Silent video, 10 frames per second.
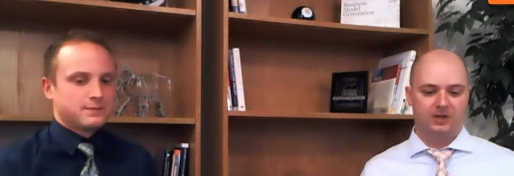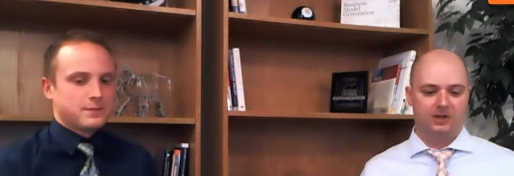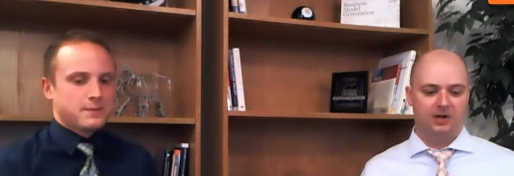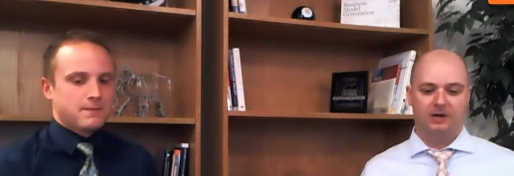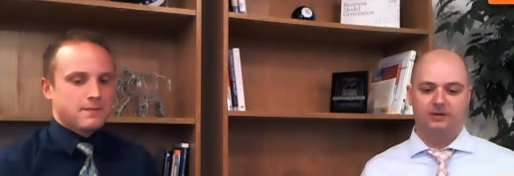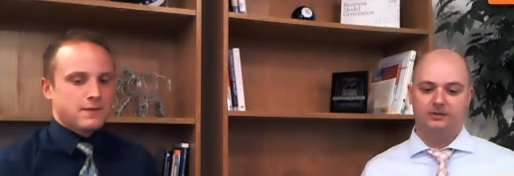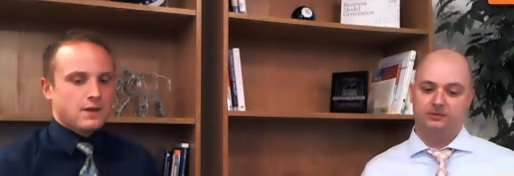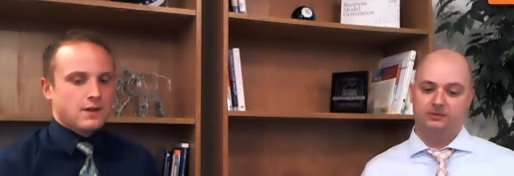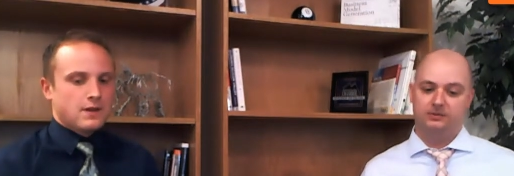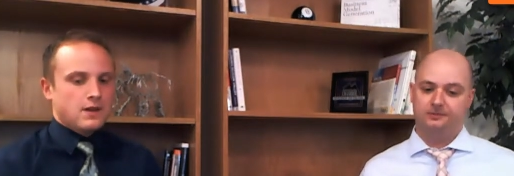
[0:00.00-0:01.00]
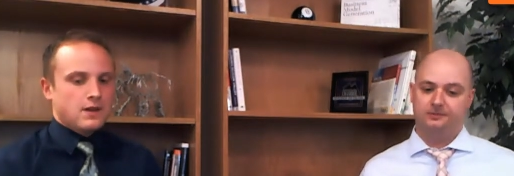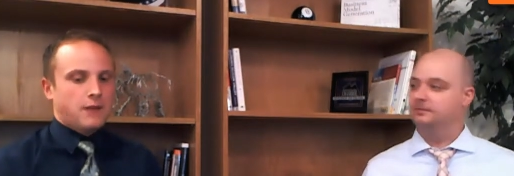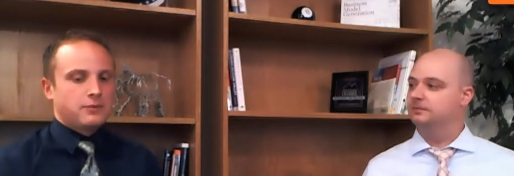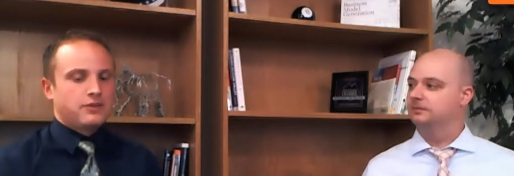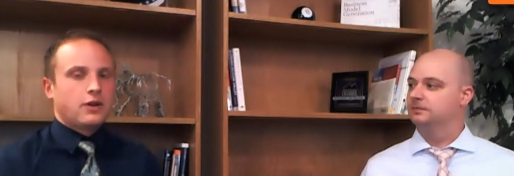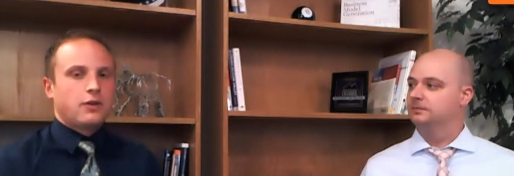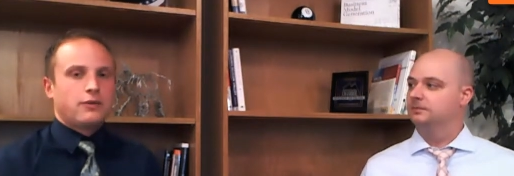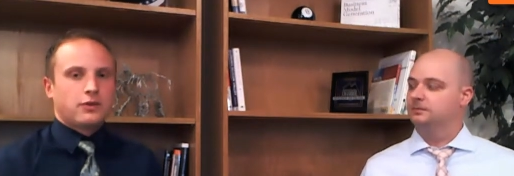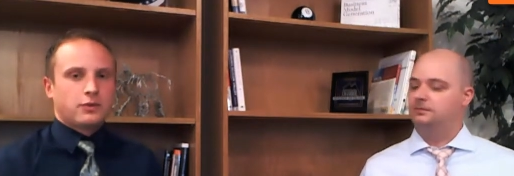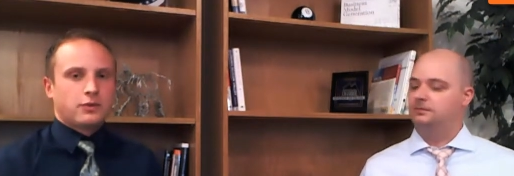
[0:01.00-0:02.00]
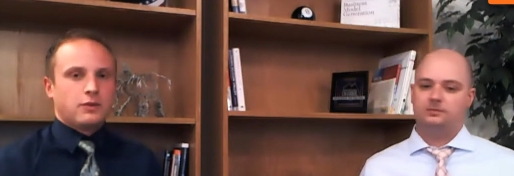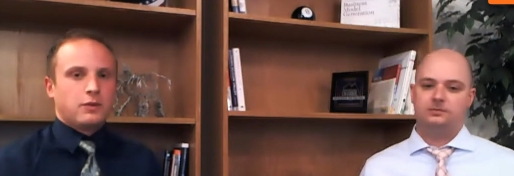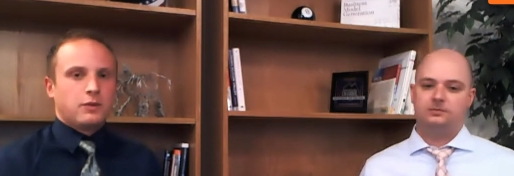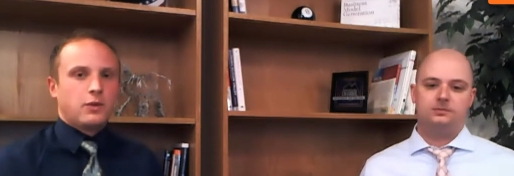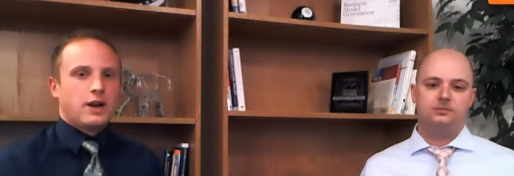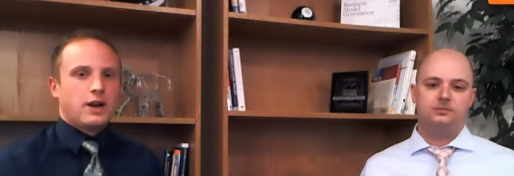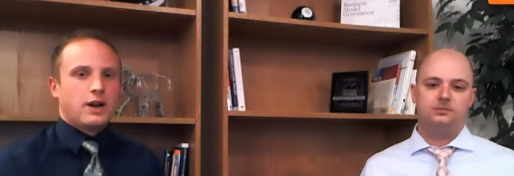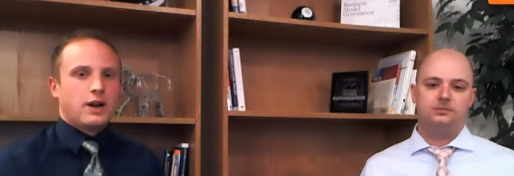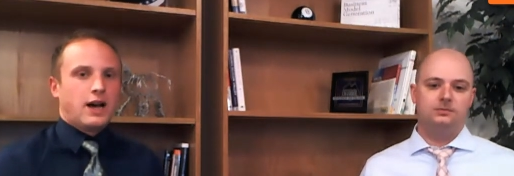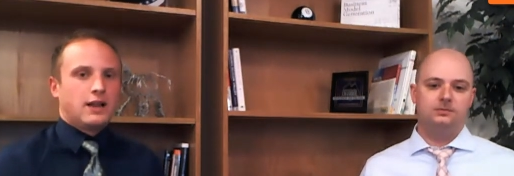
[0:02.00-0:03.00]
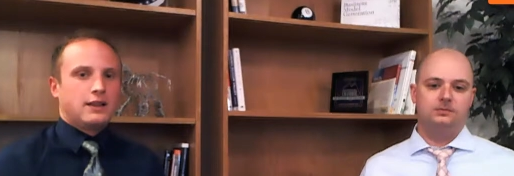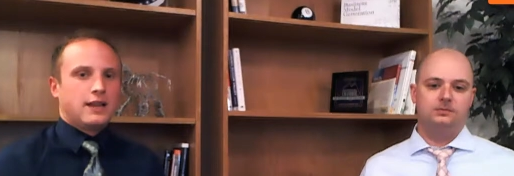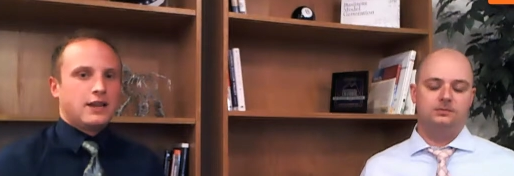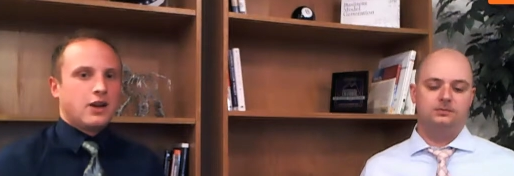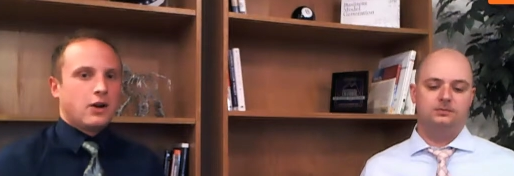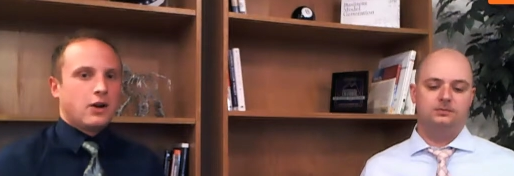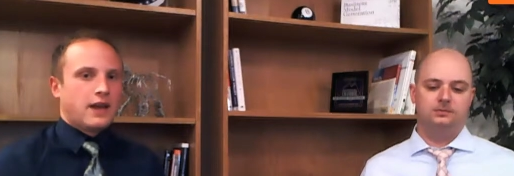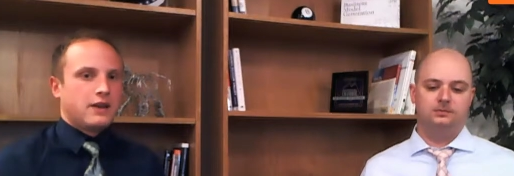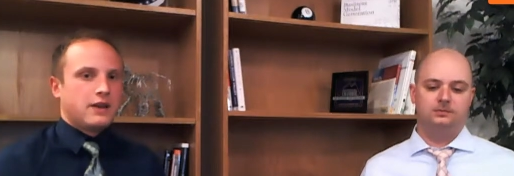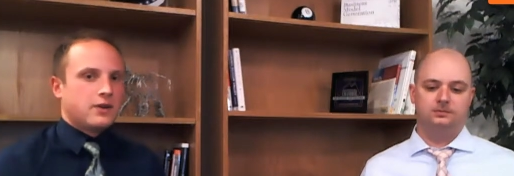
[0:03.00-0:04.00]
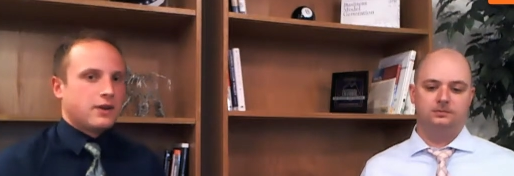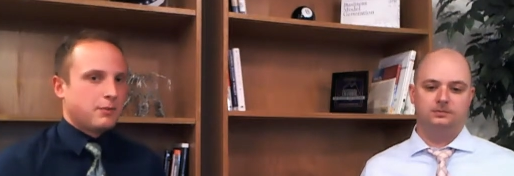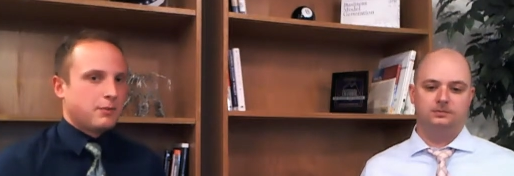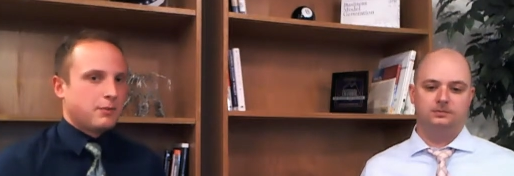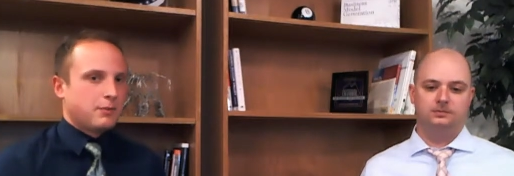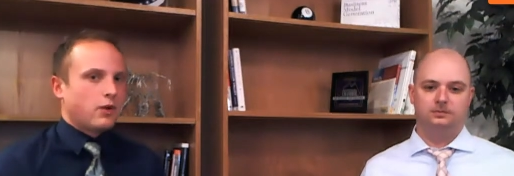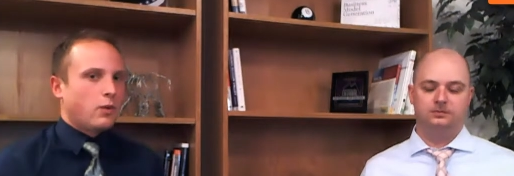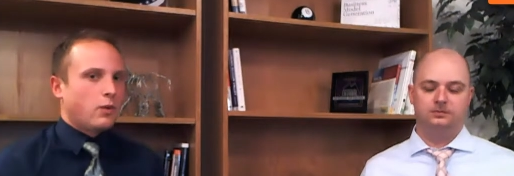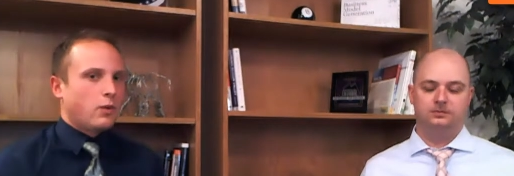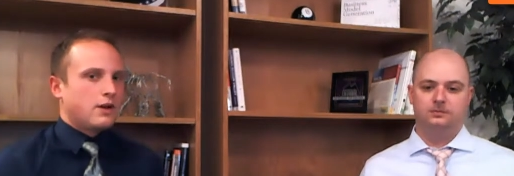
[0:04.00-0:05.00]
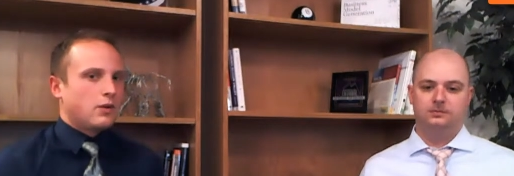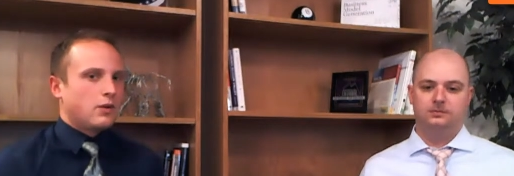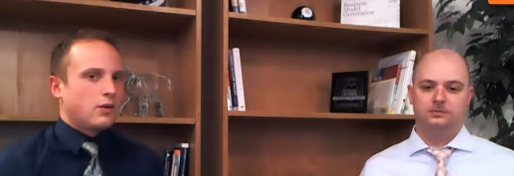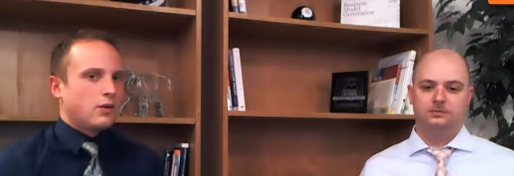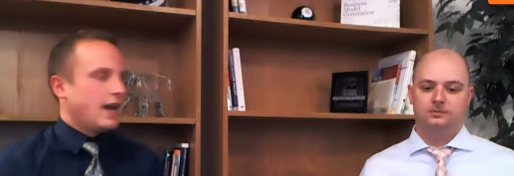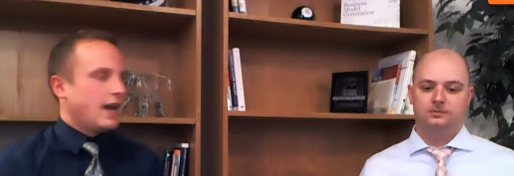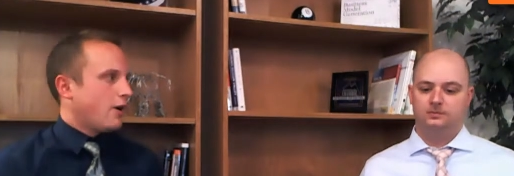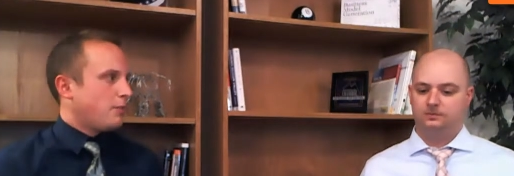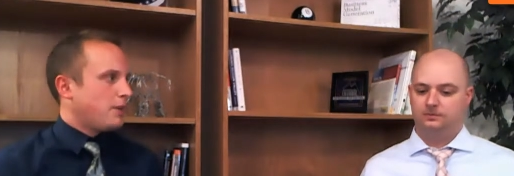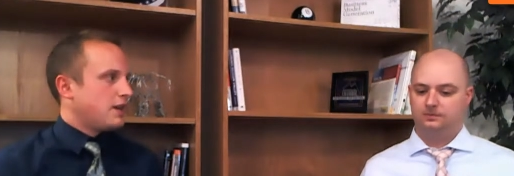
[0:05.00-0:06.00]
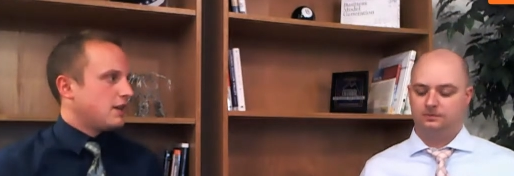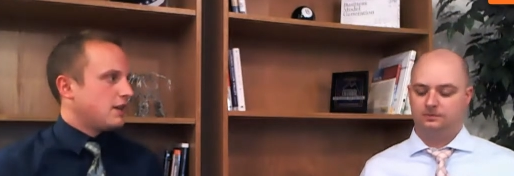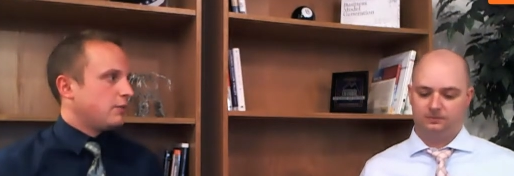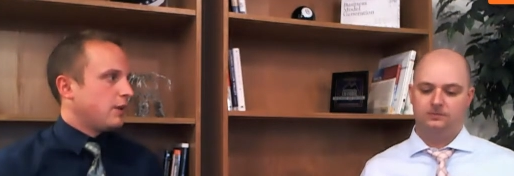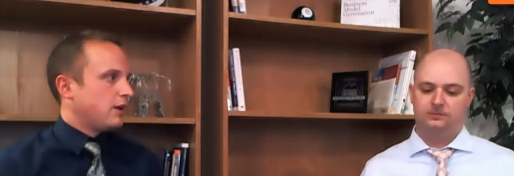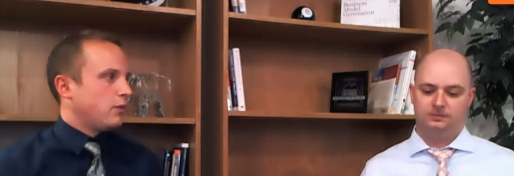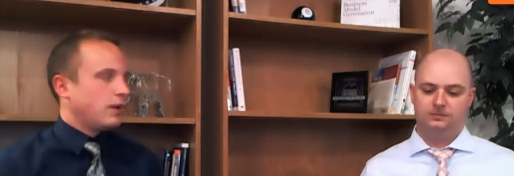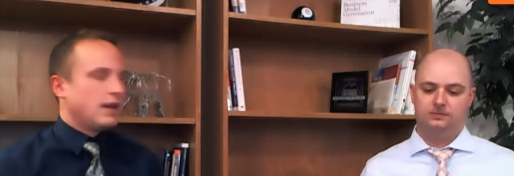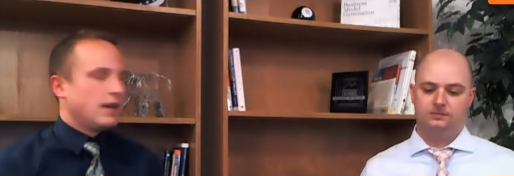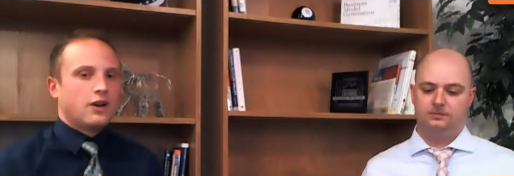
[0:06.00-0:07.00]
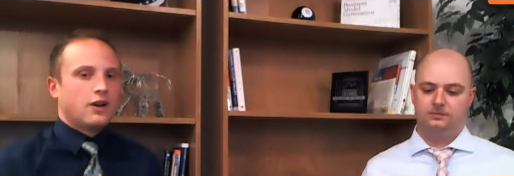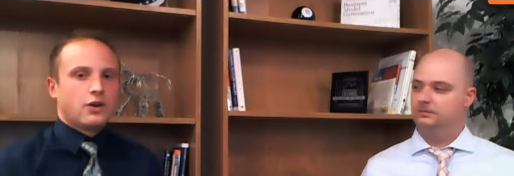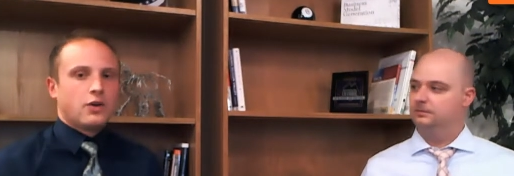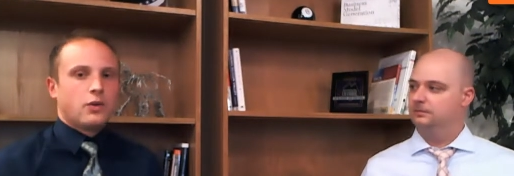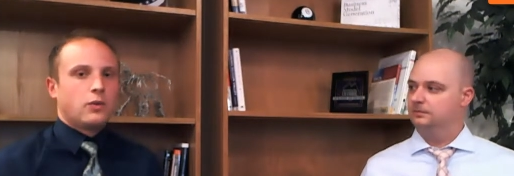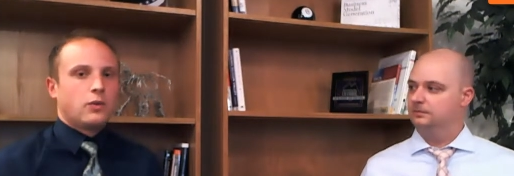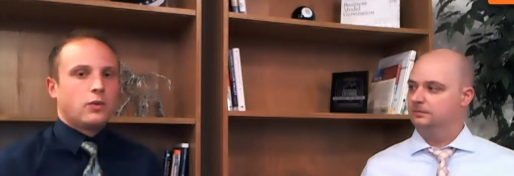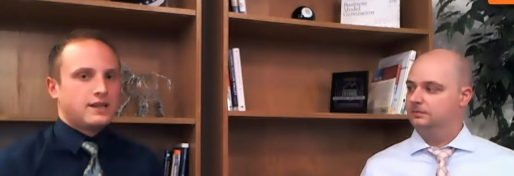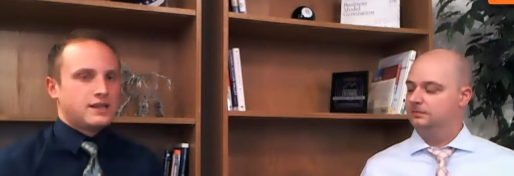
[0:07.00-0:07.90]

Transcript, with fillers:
Speaker 1: All right. Um, so, folks, we, we do want to uh, let you know that during Buzz one oh one, we have our opinions, but we also would like to